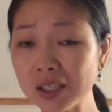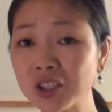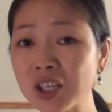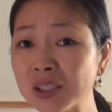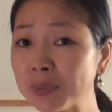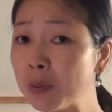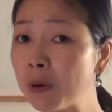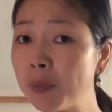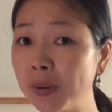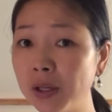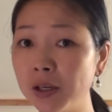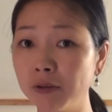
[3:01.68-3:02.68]
Chinese people
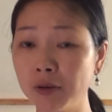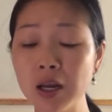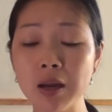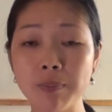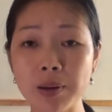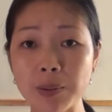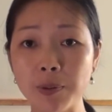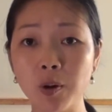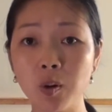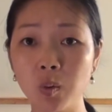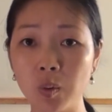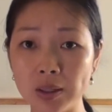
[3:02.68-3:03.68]
believe
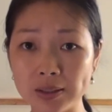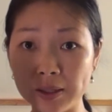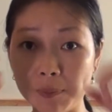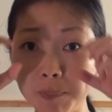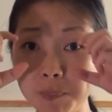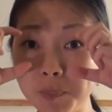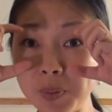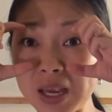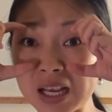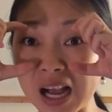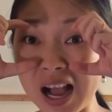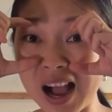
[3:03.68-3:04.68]
people with the
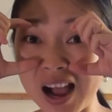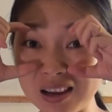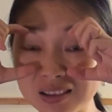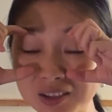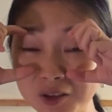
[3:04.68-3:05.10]
big eyes,